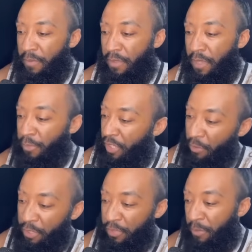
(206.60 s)
I'm trying
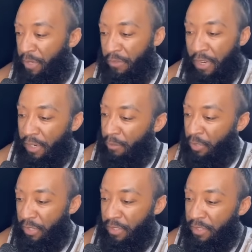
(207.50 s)
to read this, but I'm getting fired up
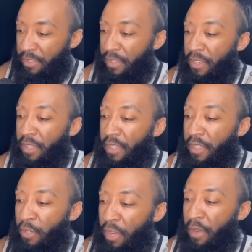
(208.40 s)
reading this.
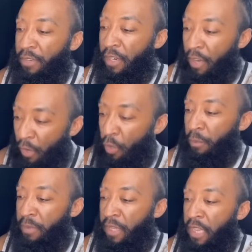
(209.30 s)
You have
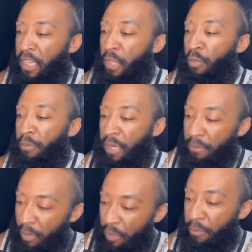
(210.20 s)
called me and you will make
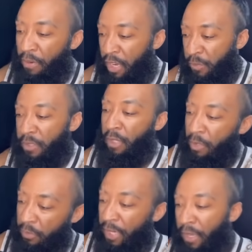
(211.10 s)
my way prosperous. Come
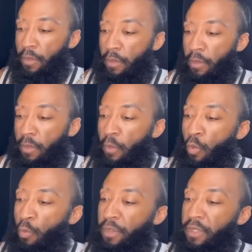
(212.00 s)
on now.
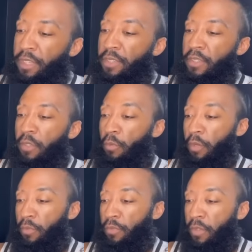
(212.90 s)
Lord, release the
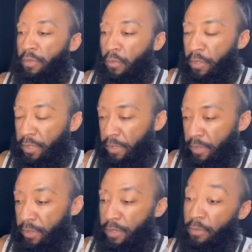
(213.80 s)
wealth of the wicked
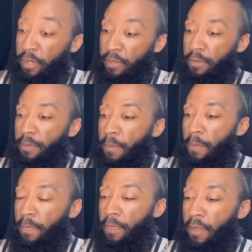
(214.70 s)
into my hand.
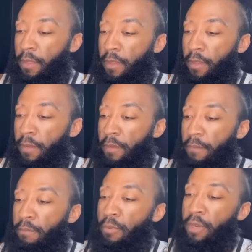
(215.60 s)

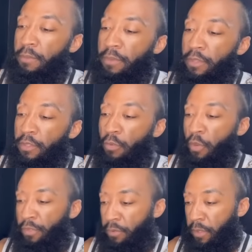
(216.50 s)
Bring me into a
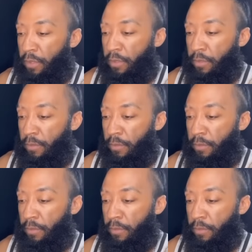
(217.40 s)
wealthy place.